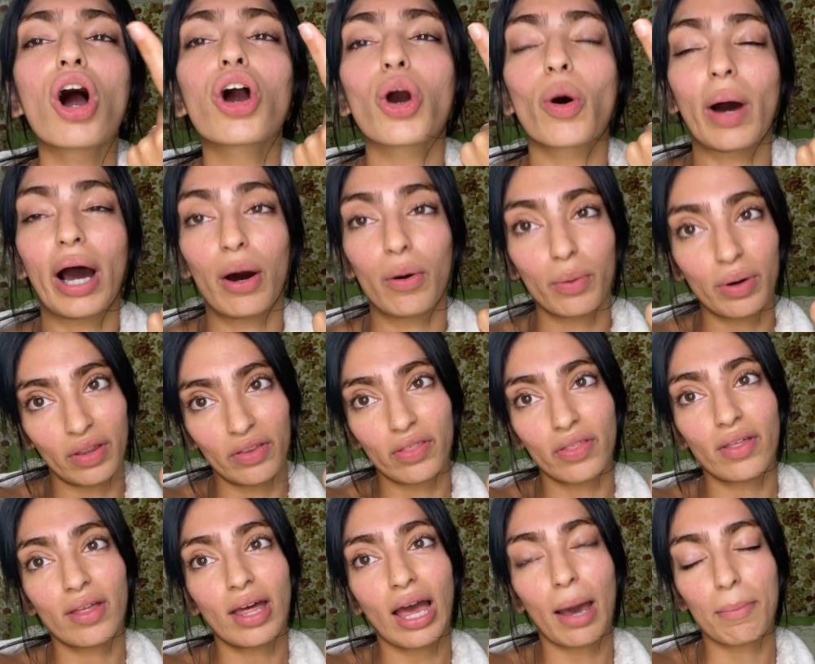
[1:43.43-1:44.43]
go out with
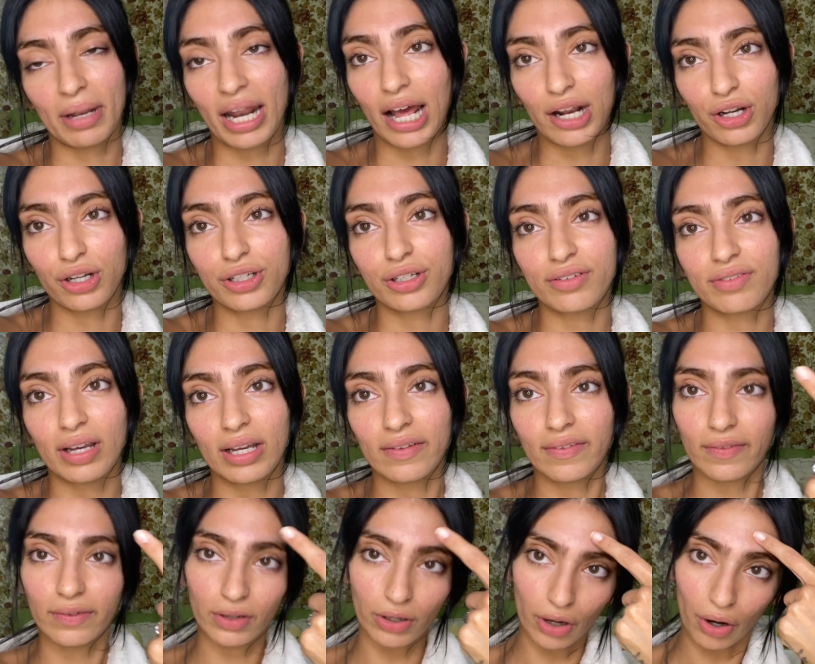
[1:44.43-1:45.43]
a banana in your face,
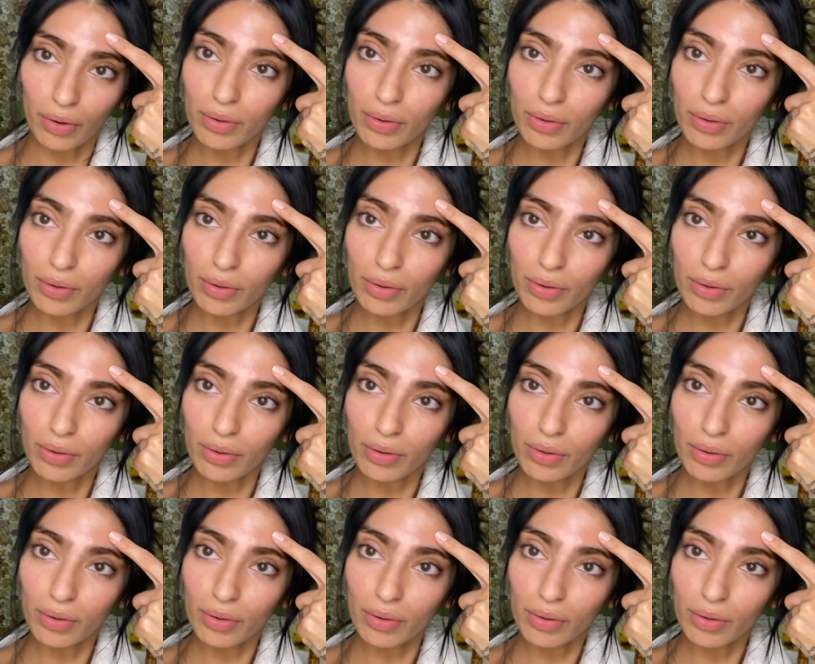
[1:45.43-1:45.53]
you know?